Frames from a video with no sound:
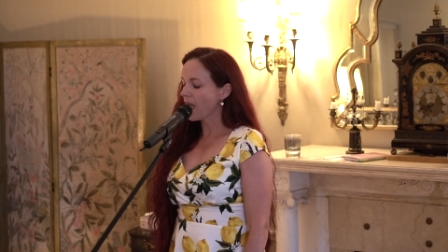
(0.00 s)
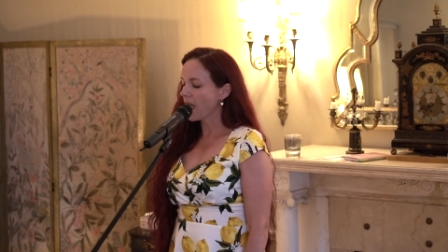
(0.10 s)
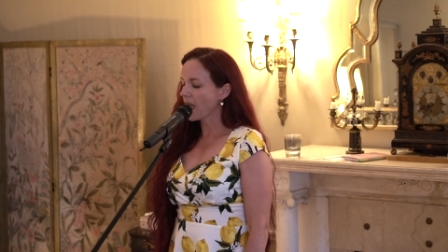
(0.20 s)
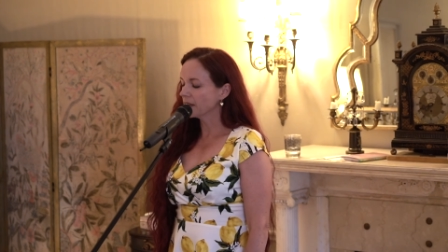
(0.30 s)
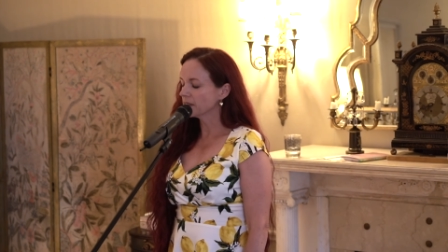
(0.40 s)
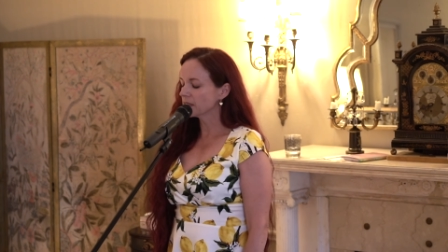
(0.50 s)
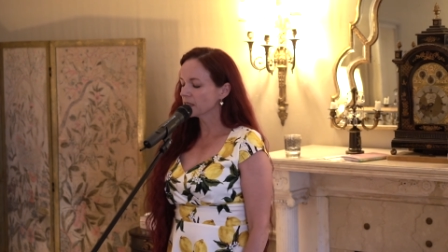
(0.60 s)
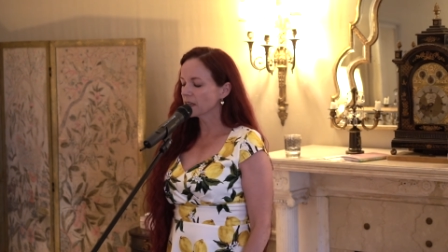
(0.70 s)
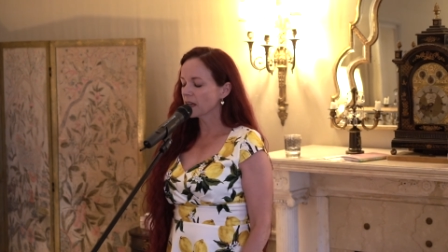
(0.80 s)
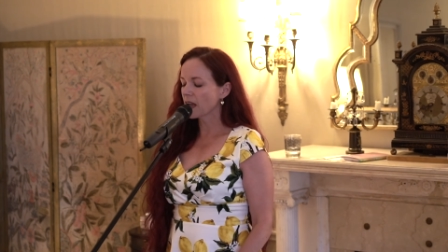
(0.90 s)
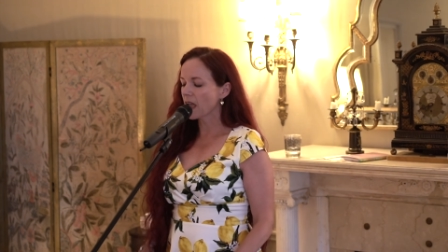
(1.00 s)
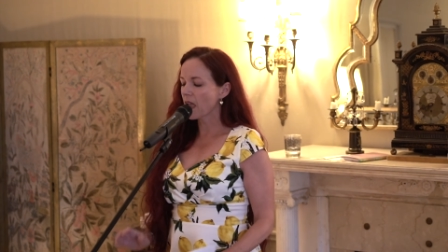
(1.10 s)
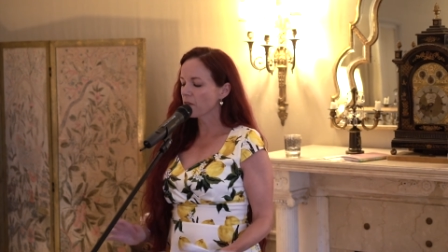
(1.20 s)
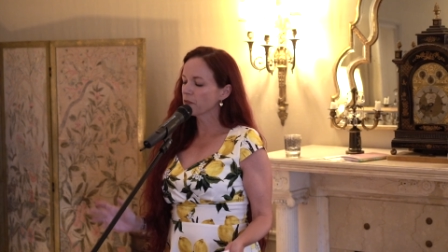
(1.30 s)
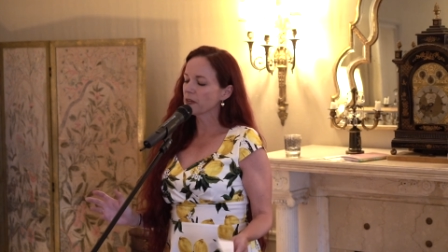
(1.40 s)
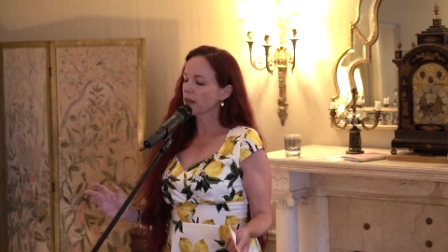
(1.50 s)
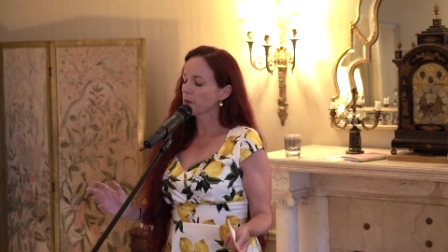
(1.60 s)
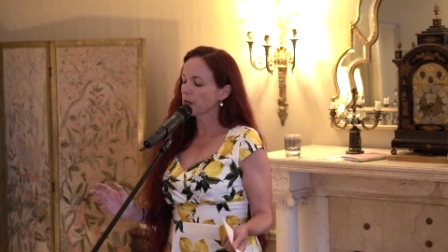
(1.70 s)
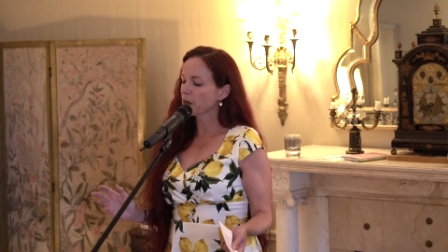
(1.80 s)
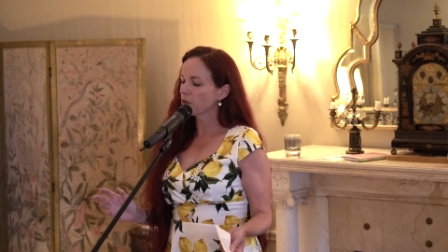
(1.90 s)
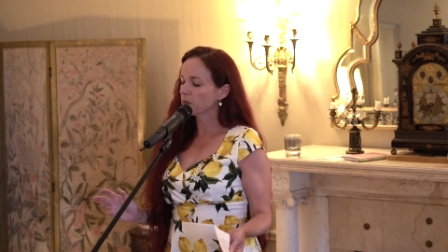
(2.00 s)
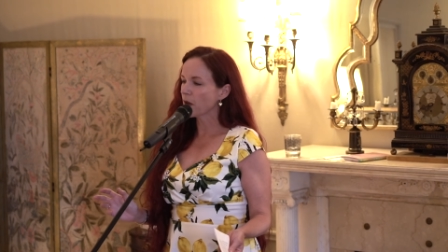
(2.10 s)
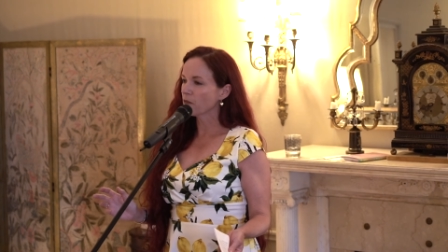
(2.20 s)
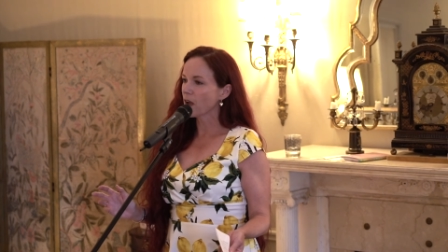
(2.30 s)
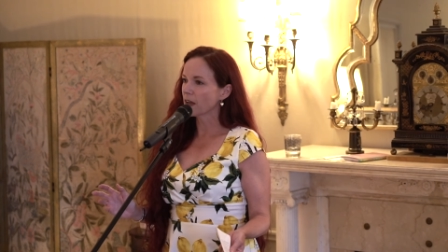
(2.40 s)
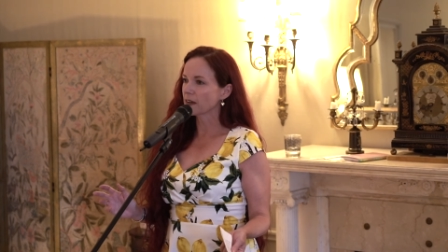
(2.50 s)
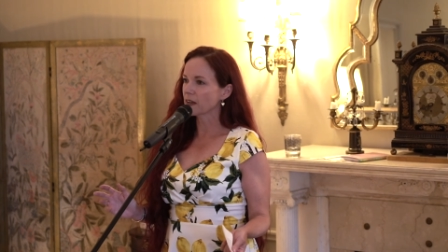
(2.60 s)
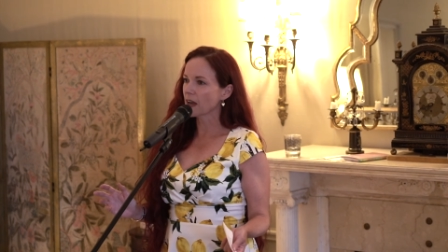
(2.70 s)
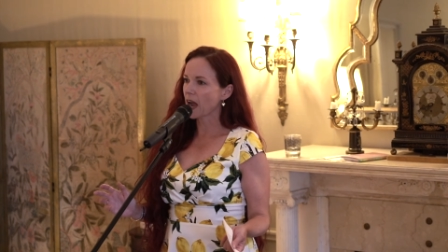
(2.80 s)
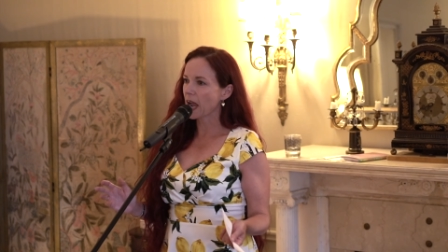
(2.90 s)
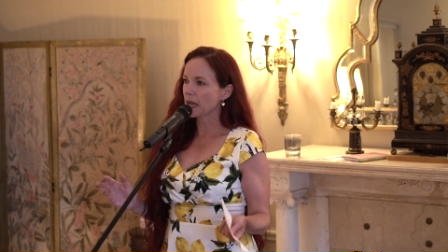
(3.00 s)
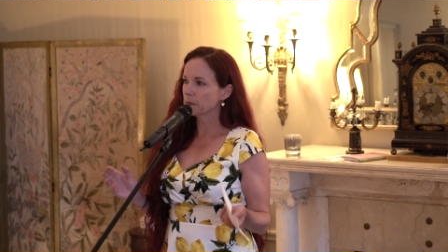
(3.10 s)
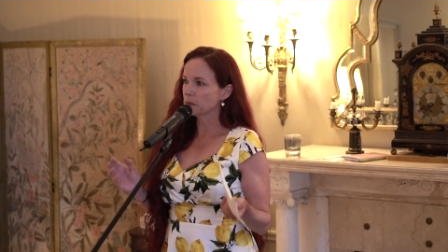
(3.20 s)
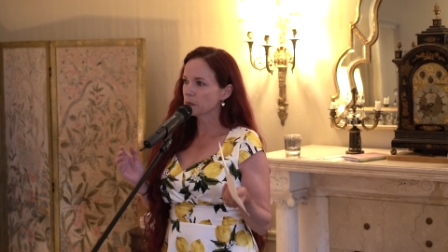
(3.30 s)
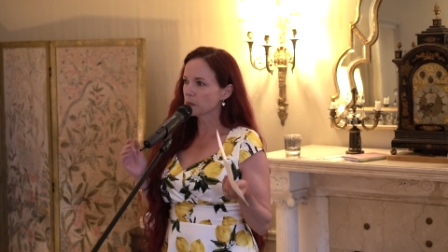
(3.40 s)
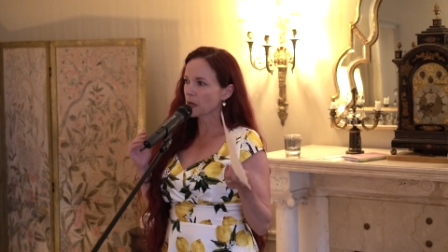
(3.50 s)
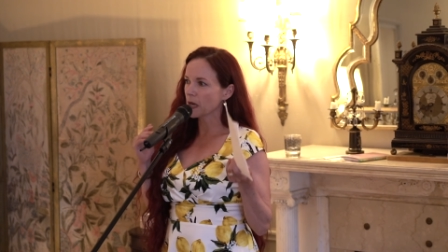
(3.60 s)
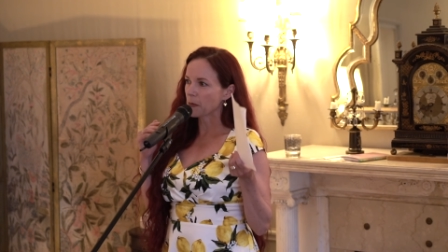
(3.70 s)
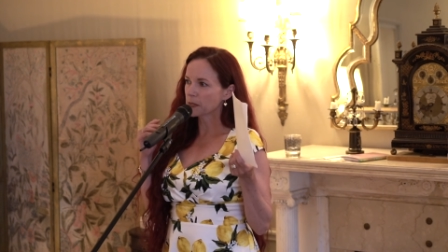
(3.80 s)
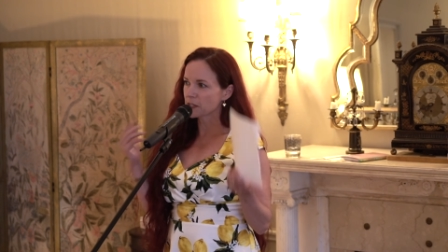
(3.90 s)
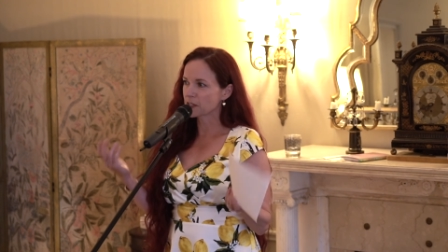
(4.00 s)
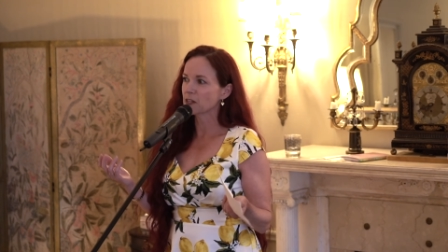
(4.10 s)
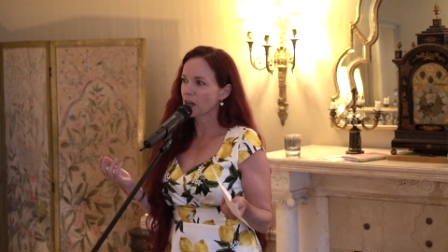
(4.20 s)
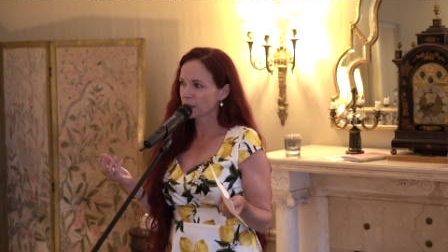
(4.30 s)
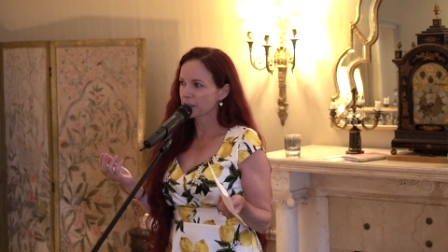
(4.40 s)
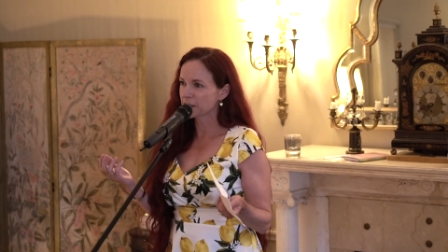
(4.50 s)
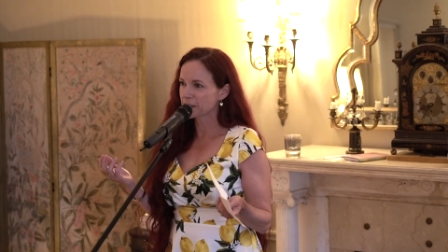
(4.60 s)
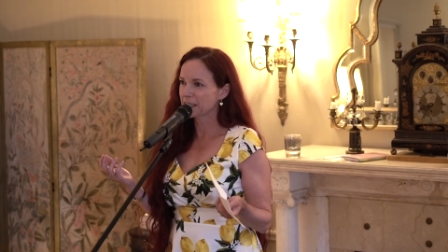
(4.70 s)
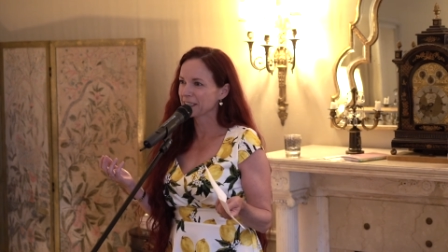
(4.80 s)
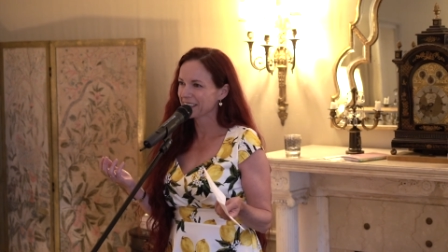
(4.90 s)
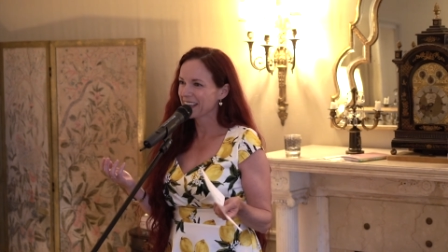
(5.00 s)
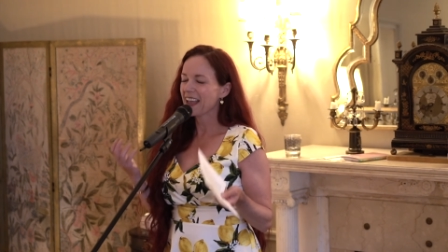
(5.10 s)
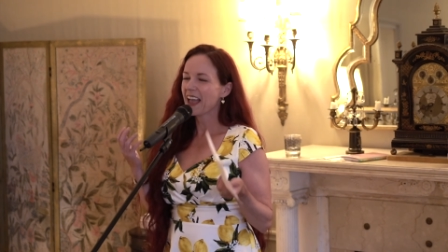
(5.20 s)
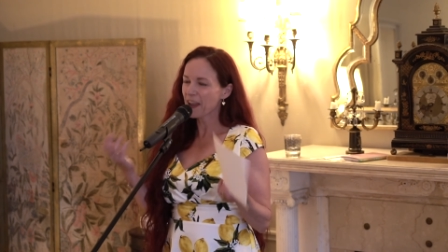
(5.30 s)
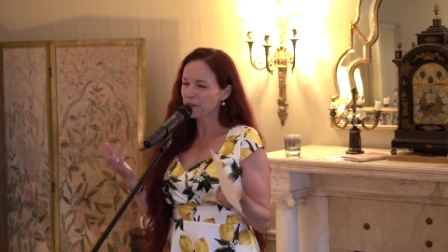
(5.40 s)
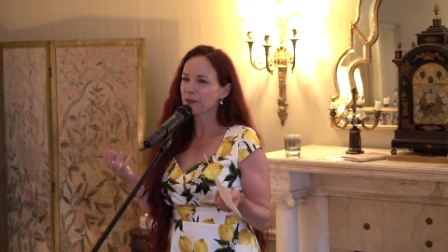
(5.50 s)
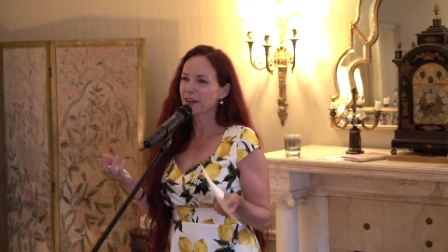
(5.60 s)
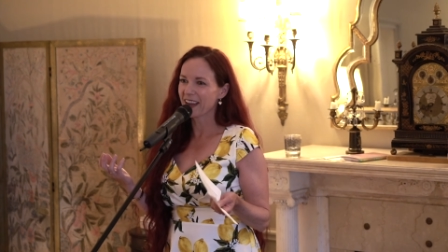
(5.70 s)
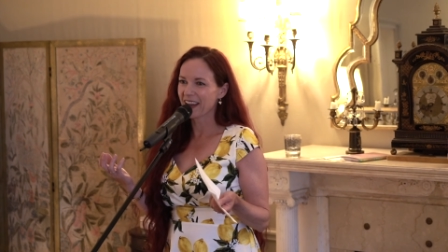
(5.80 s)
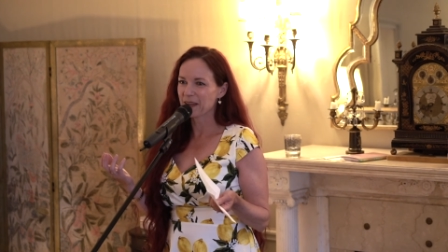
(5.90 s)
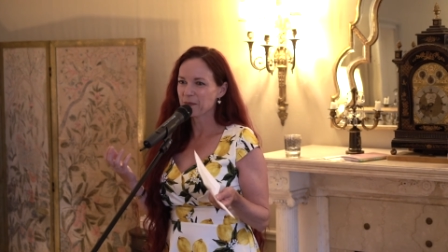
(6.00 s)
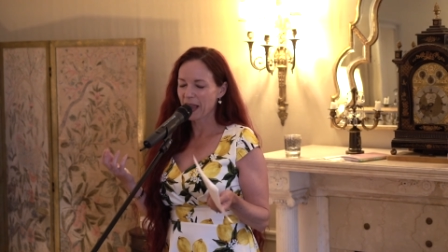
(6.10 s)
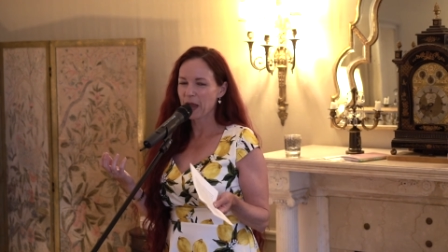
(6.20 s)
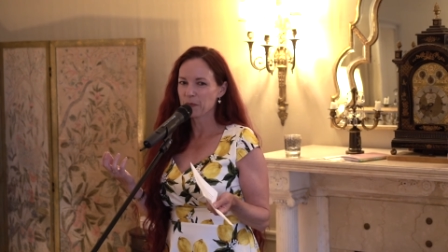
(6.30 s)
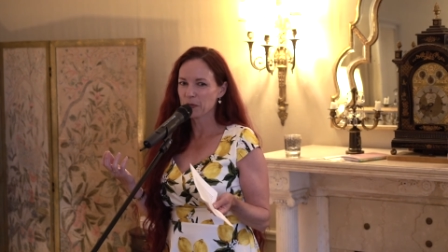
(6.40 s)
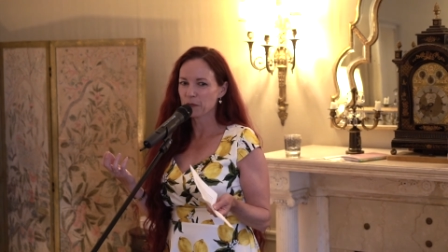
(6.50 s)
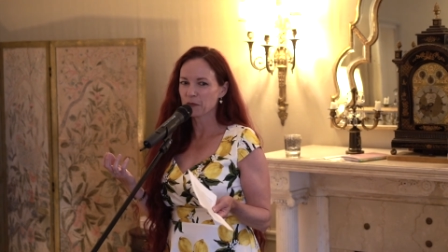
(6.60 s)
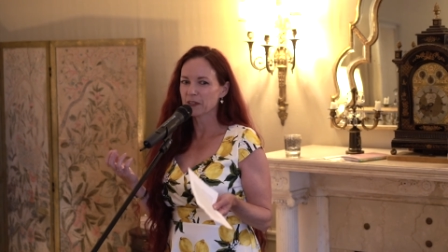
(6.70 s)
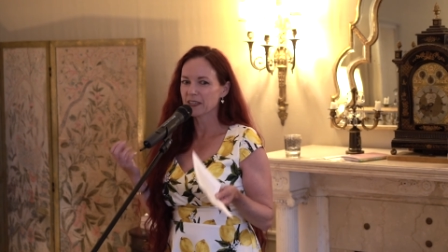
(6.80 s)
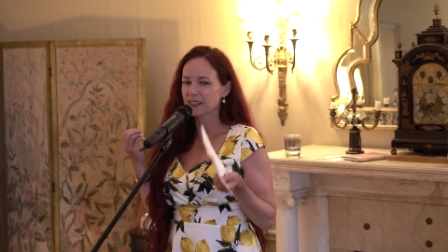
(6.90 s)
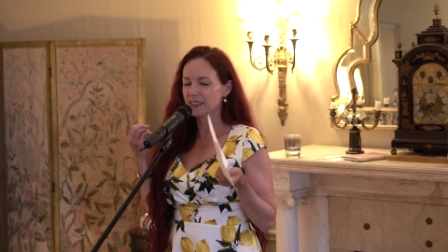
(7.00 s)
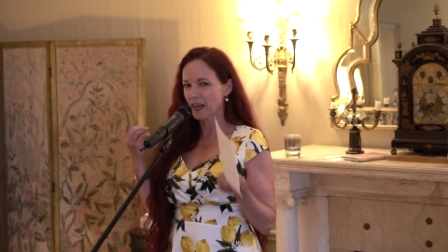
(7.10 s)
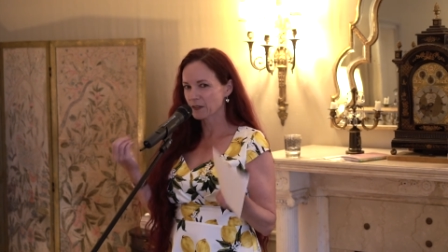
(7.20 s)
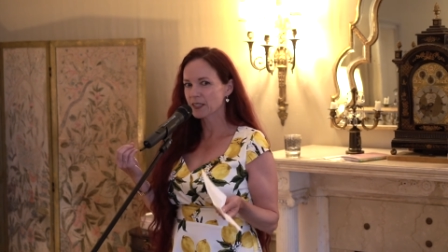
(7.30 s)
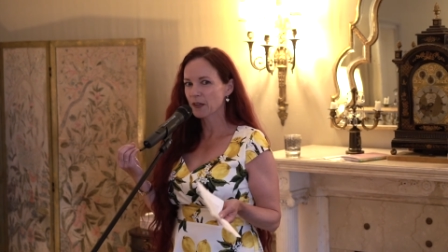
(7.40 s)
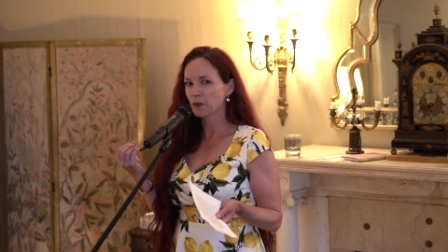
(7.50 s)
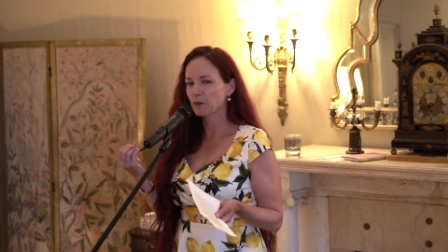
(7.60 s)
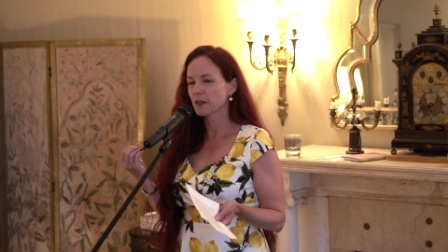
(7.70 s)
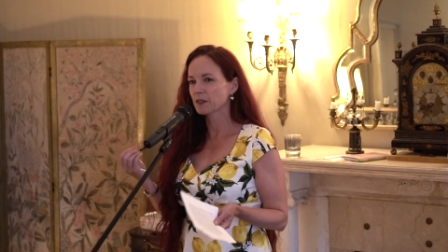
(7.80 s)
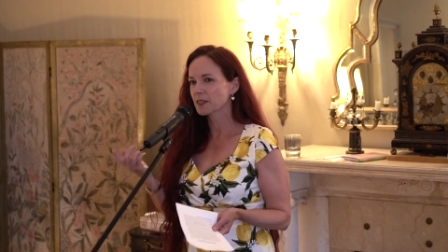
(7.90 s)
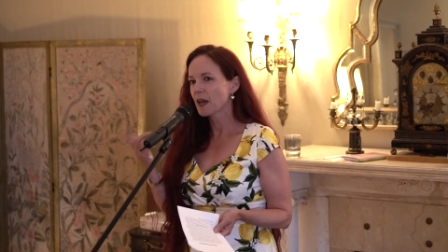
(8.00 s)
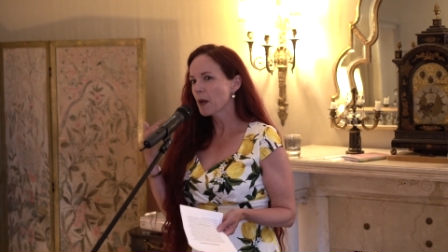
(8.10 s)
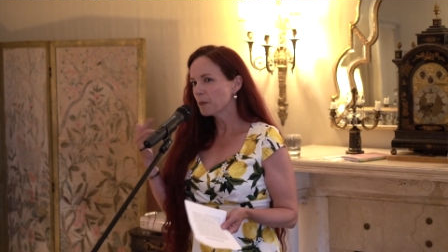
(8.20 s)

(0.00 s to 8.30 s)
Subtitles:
And every day when I go for my run, I'm astonished every day by how beautiful it is and how safe it feels.